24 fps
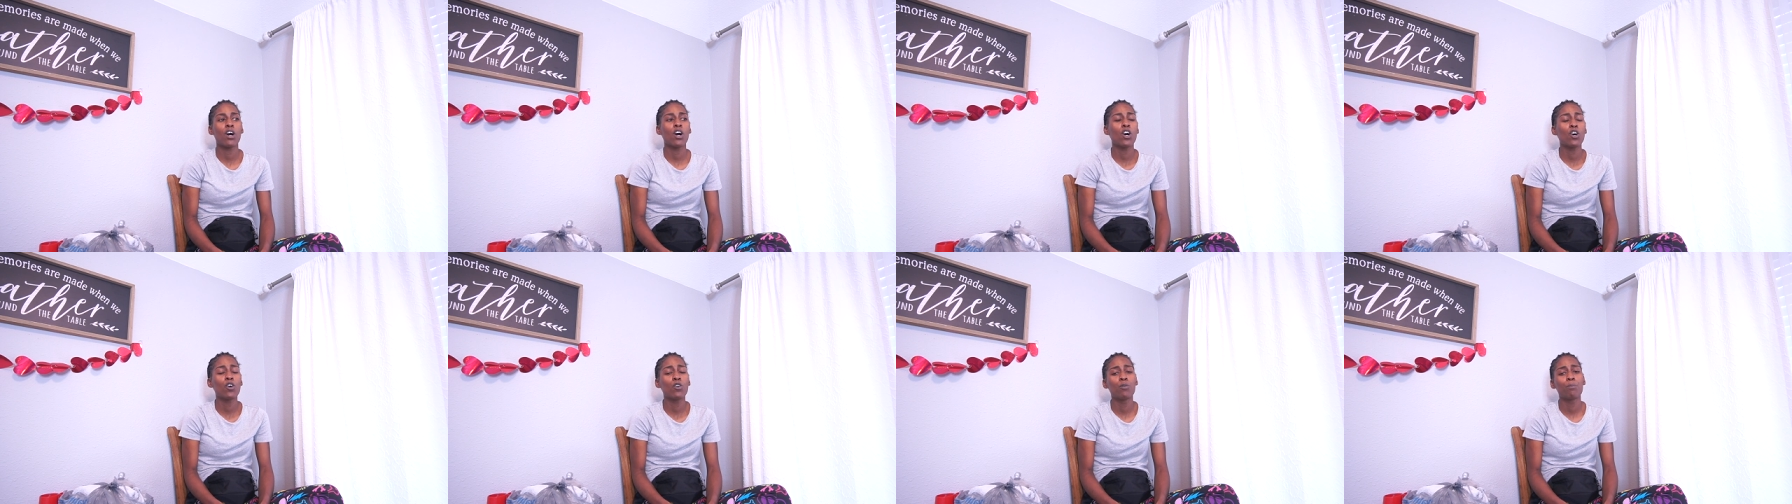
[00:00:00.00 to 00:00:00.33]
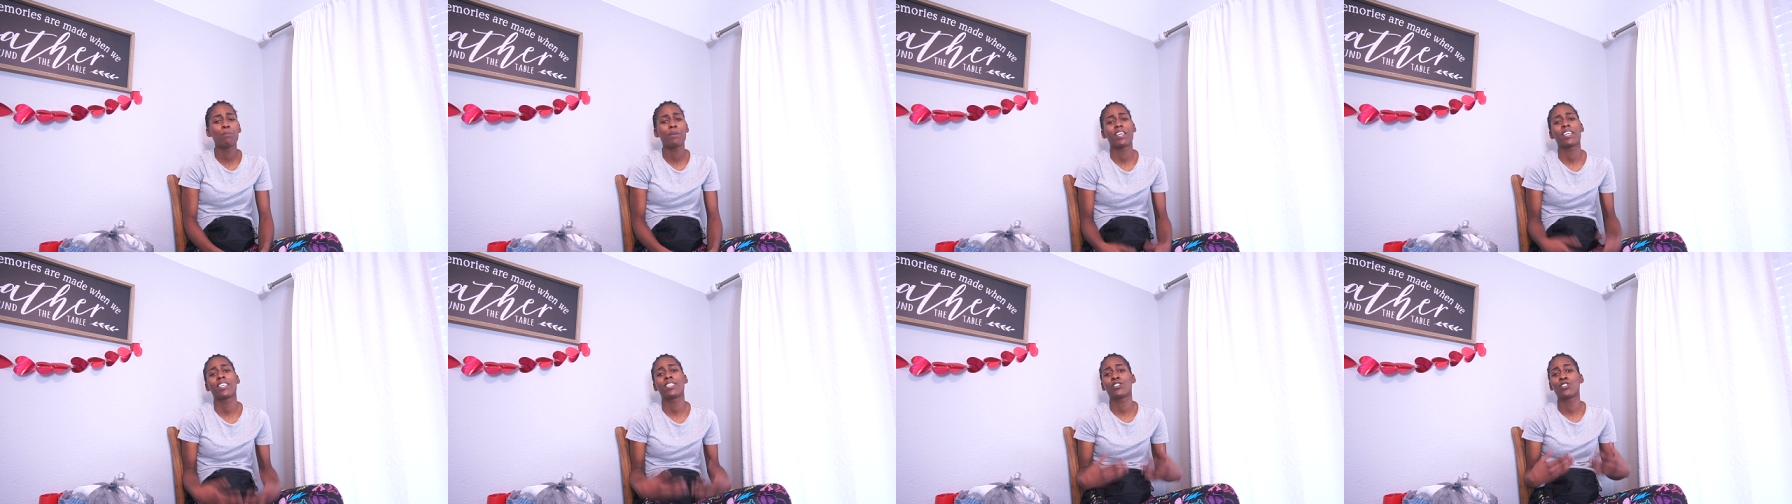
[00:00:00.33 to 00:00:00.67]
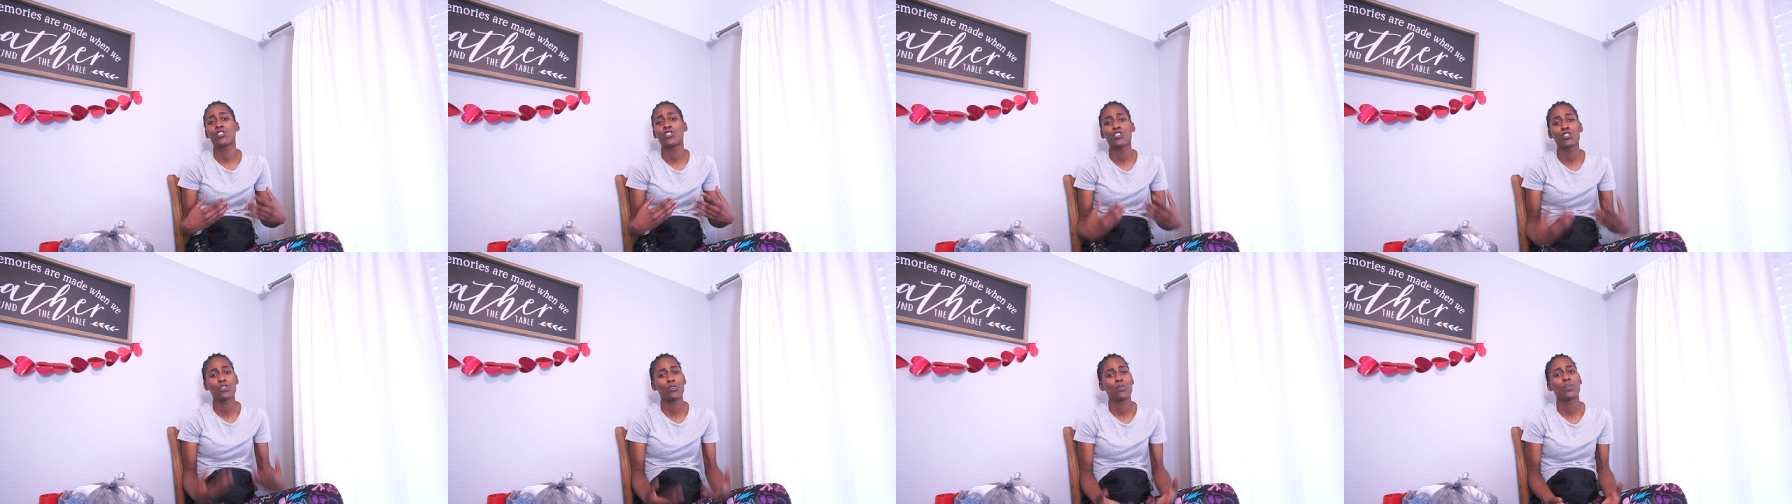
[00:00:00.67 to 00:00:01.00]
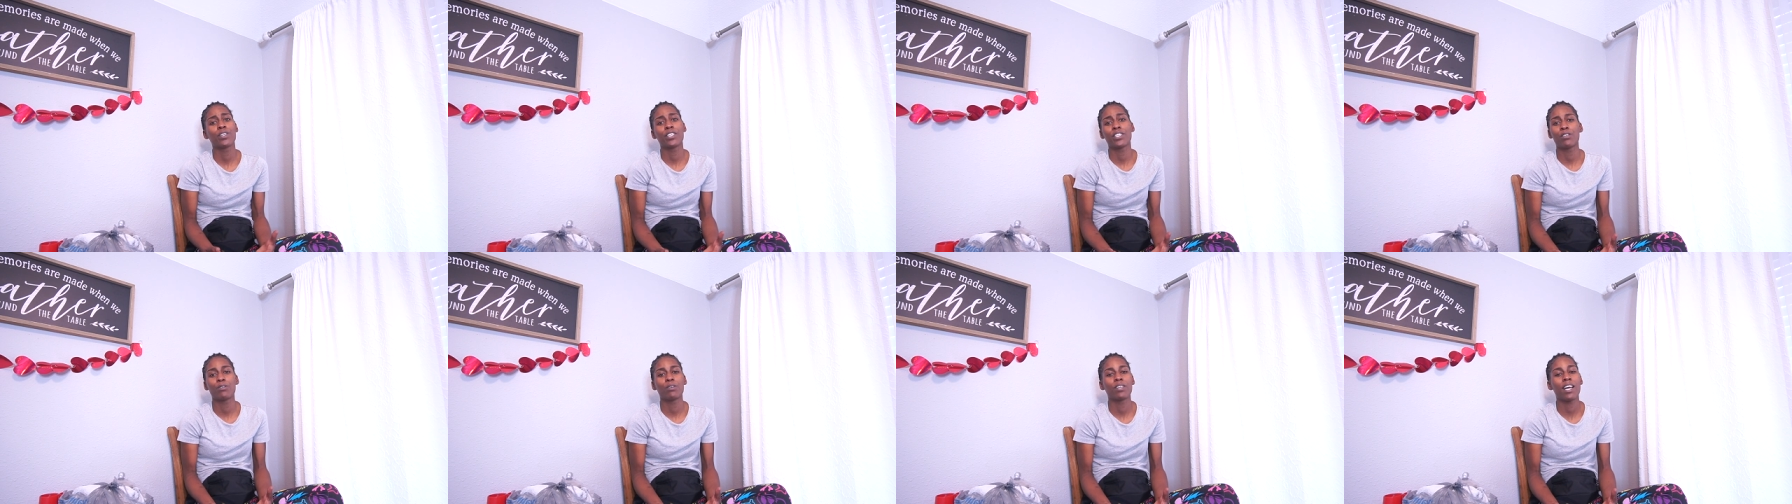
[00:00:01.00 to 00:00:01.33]
hope, and joy,
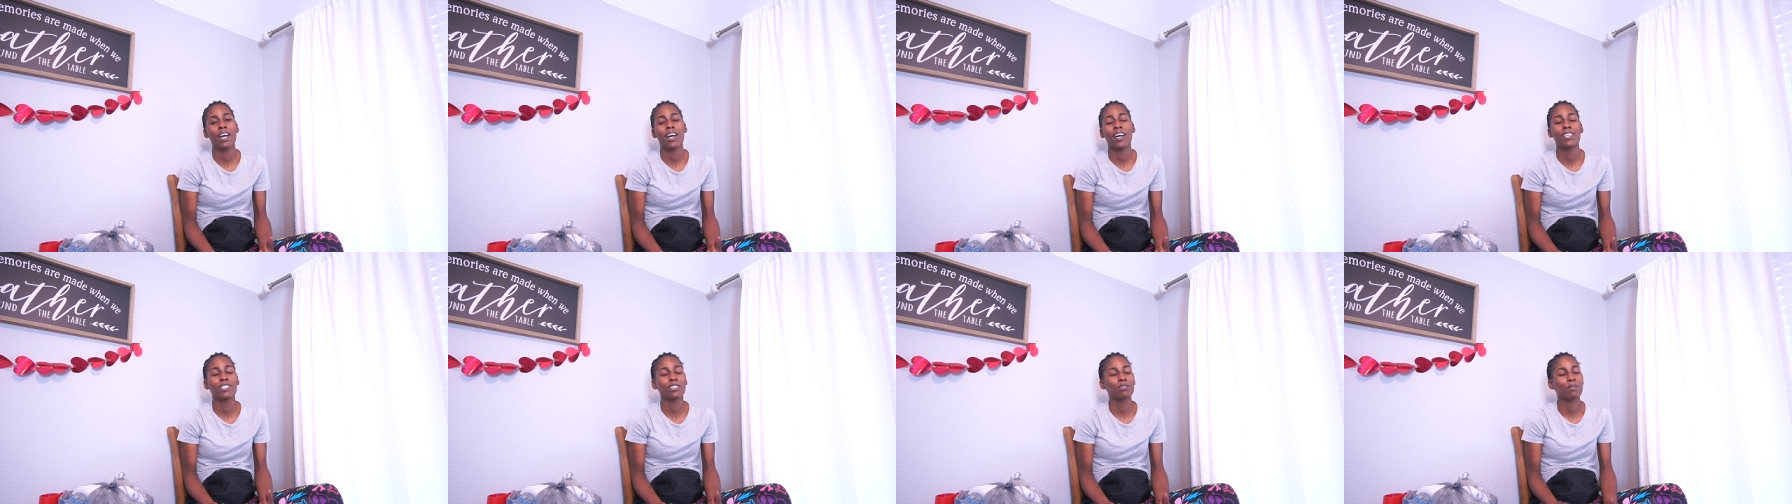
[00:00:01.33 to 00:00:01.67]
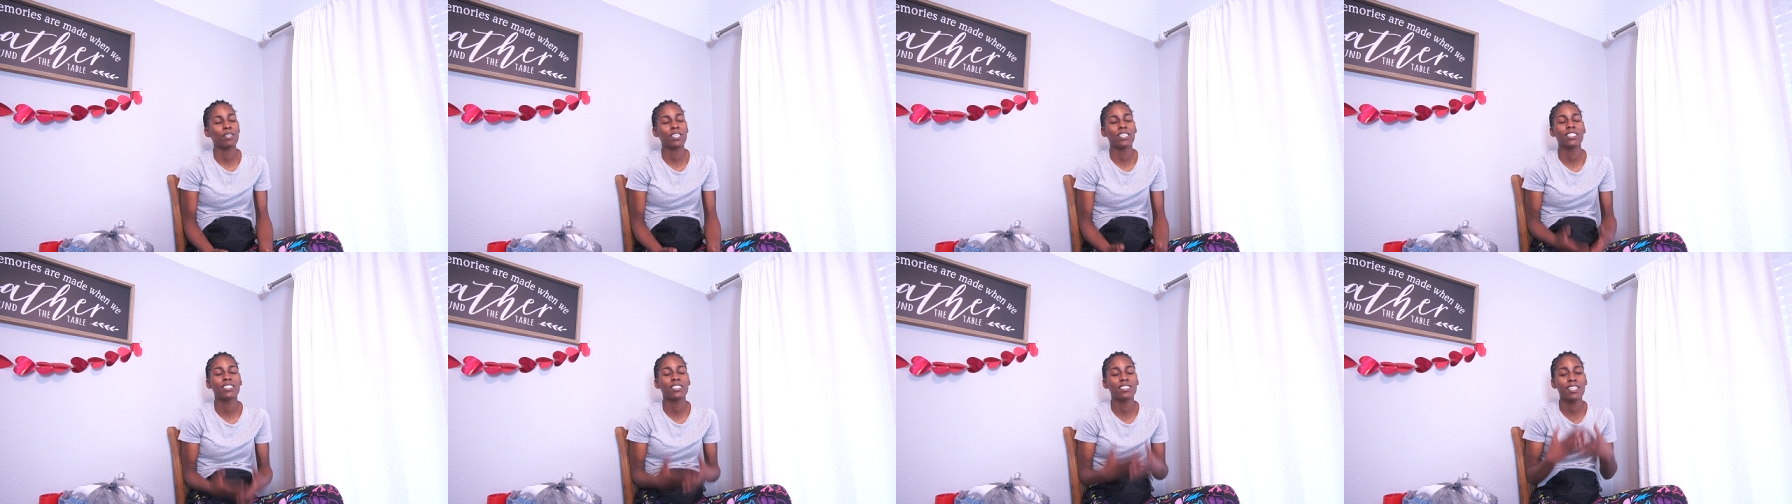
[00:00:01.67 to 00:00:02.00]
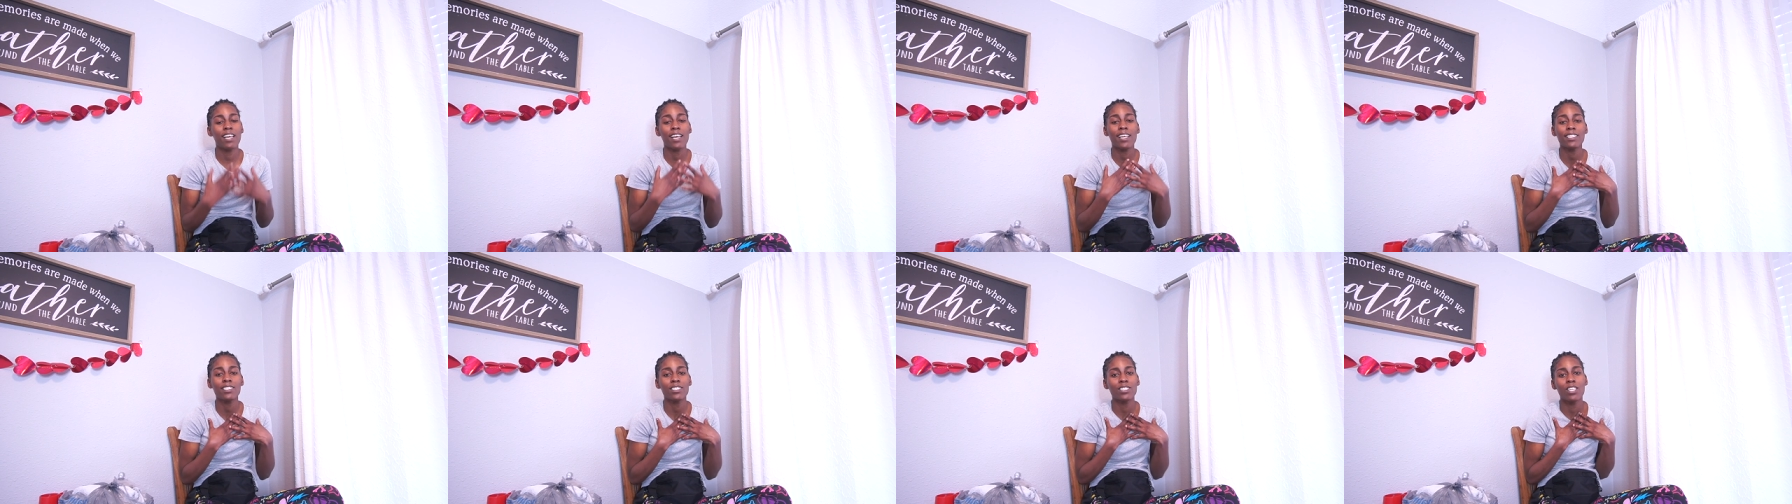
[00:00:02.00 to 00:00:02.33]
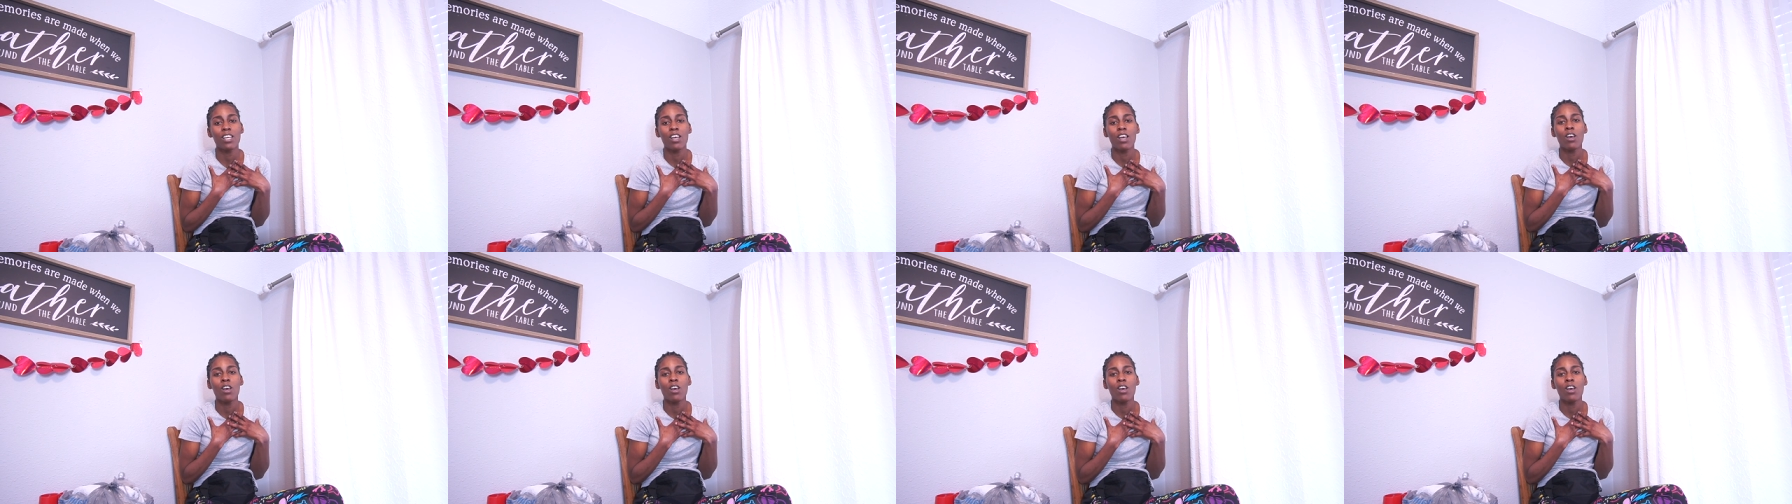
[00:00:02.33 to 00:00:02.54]
you guys, because that's